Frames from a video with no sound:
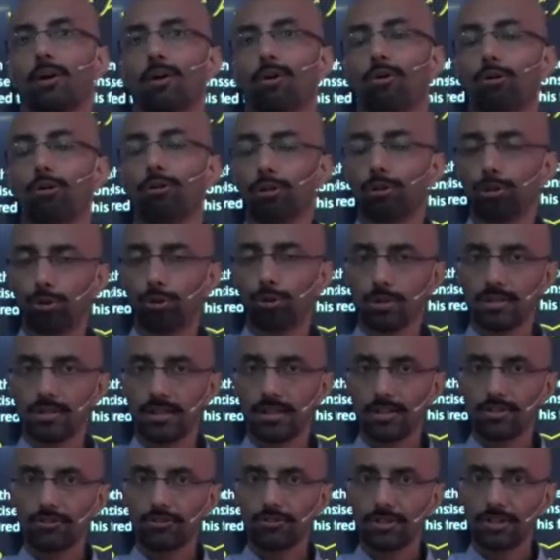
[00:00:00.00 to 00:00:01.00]
Although
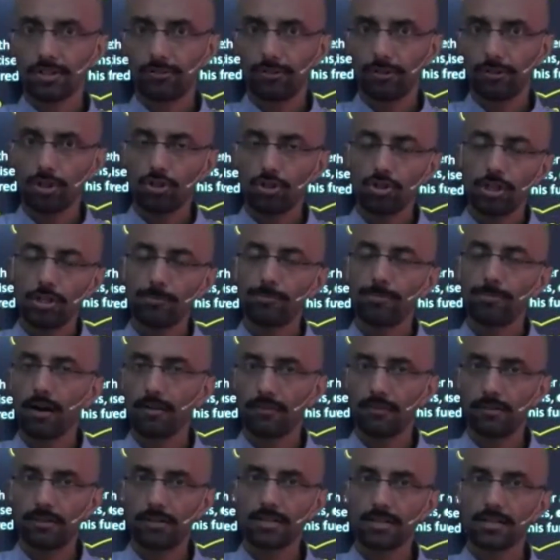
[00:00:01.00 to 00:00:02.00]
such discretionary
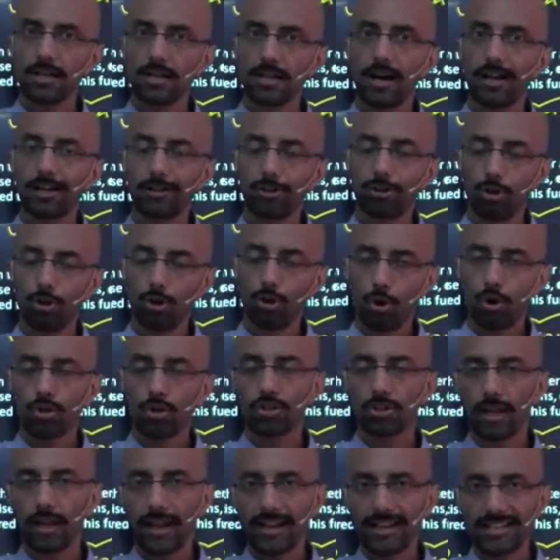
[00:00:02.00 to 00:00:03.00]
powers are
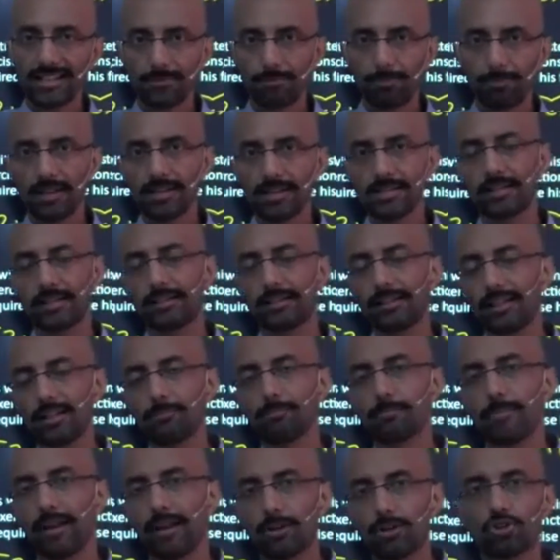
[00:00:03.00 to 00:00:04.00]
not explicitly
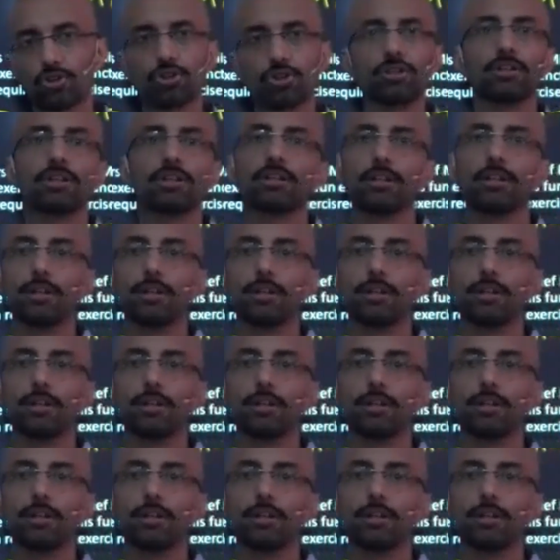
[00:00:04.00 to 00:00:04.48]
mentioned in